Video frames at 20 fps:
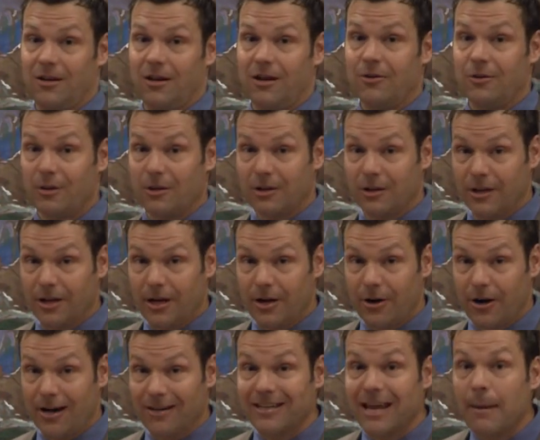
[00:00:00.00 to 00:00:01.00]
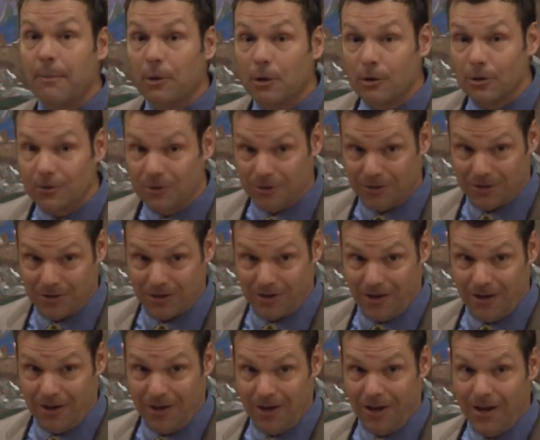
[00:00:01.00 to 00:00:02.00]
under the Clean Air Act, a pollutant.
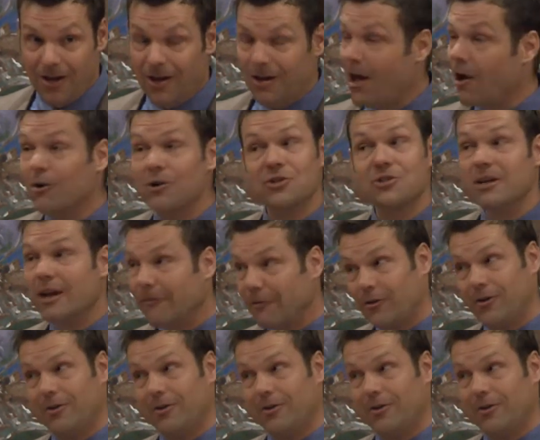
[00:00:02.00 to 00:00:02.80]
Congress never